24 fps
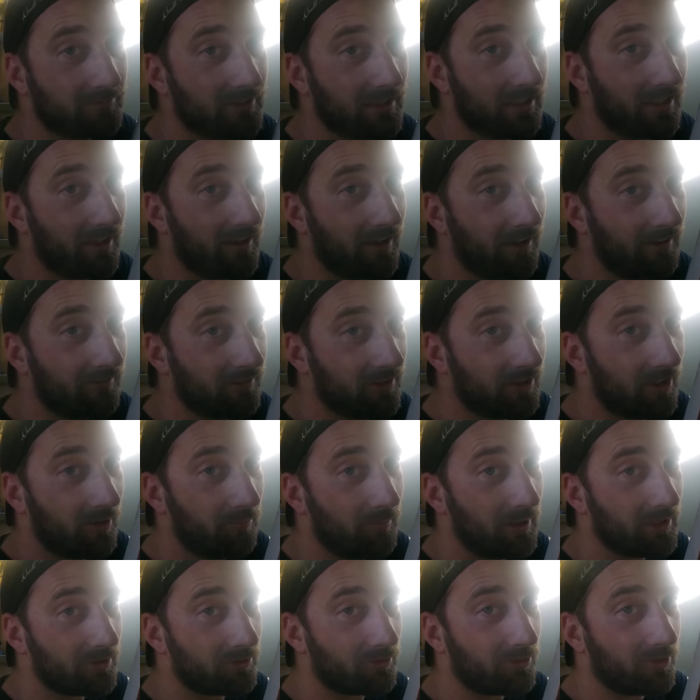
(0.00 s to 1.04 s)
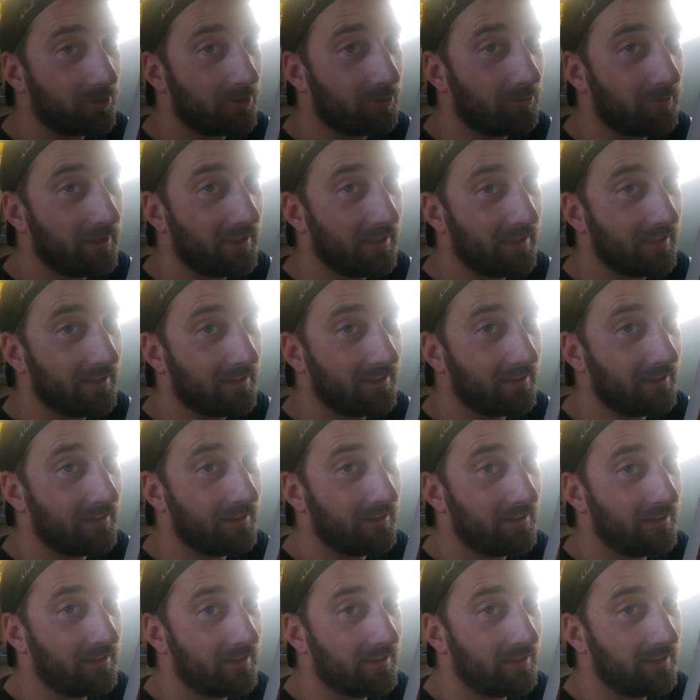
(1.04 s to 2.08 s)
you know, I haven't got much room there.
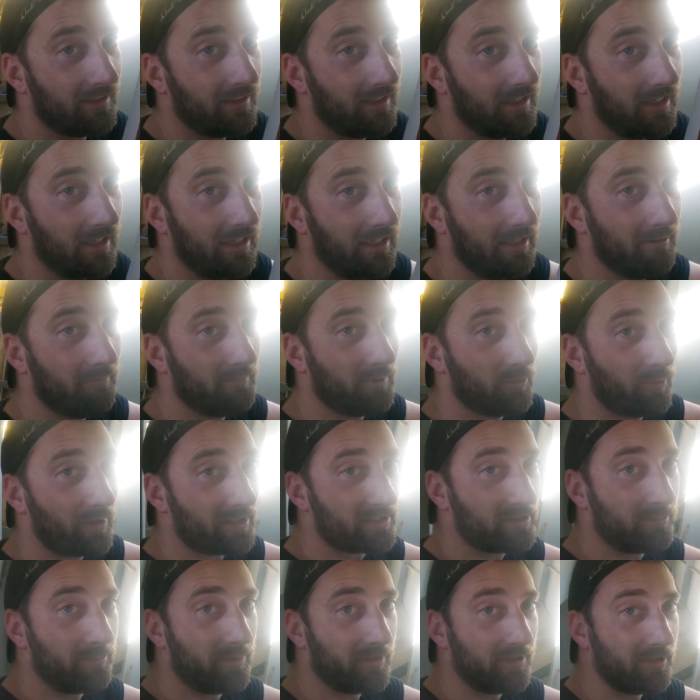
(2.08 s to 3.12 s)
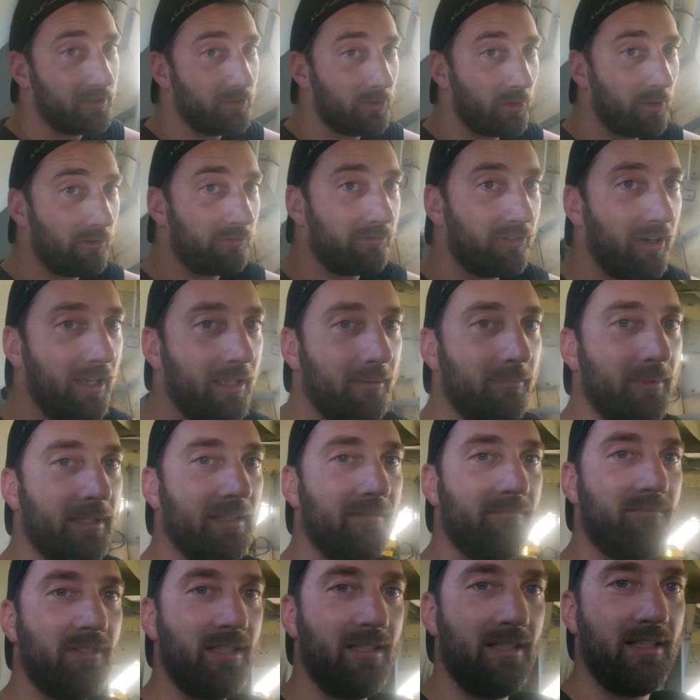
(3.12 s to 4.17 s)
But once you put the door frame
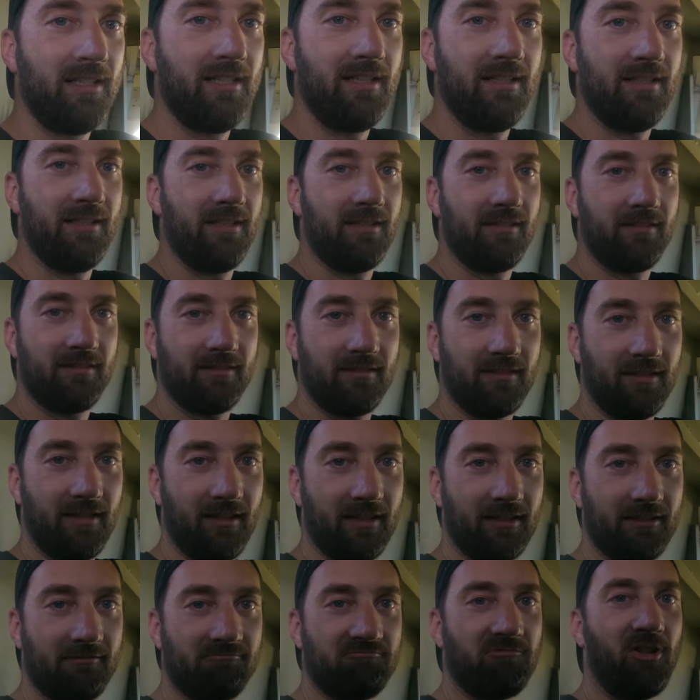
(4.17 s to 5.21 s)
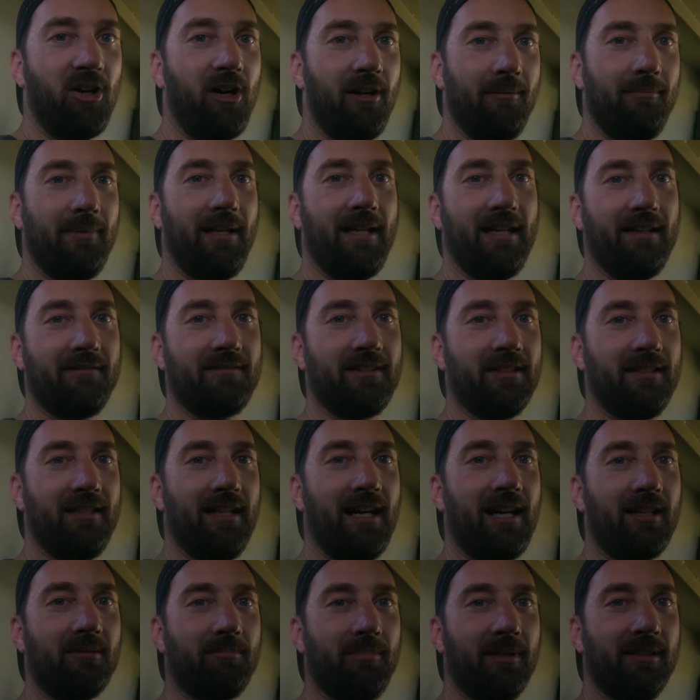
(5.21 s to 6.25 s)
in, I may have to
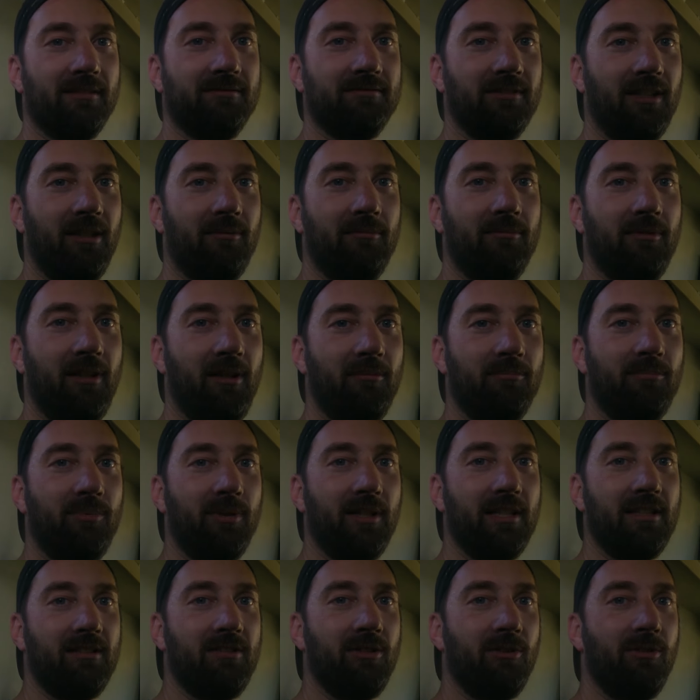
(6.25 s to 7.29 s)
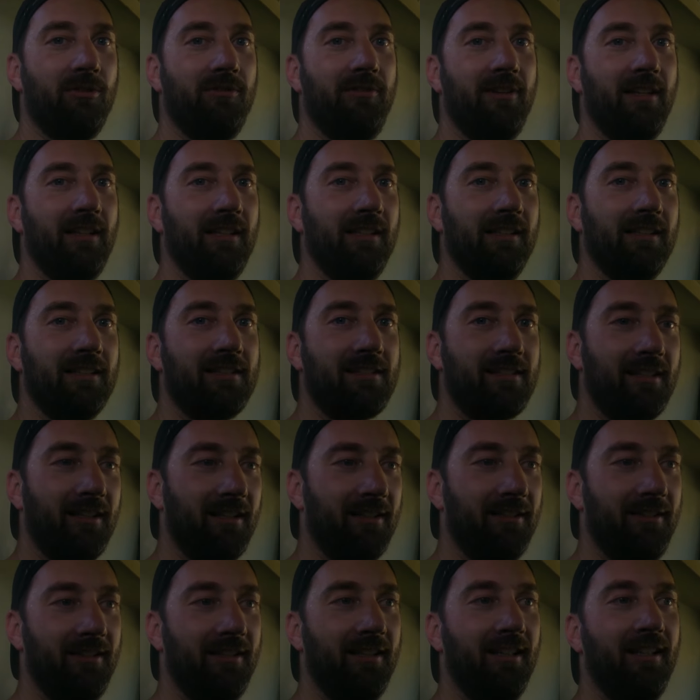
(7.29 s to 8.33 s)
duck, but I'm a pretty tall fella,
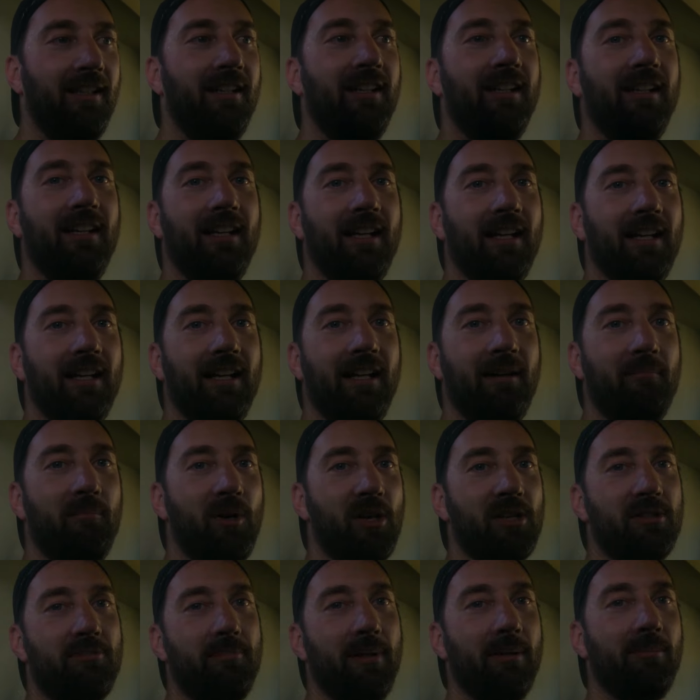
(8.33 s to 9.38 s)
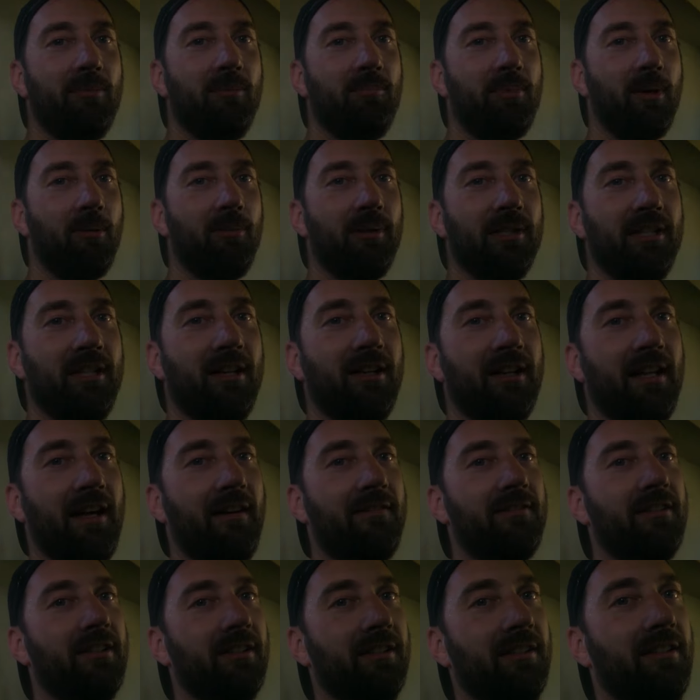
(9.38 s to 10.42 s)
so most people probably don't
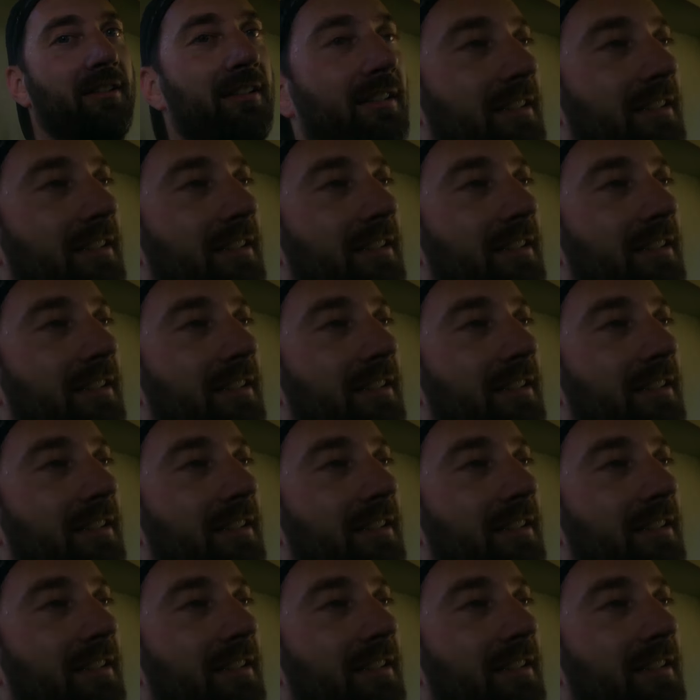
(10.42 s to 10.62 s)
have to.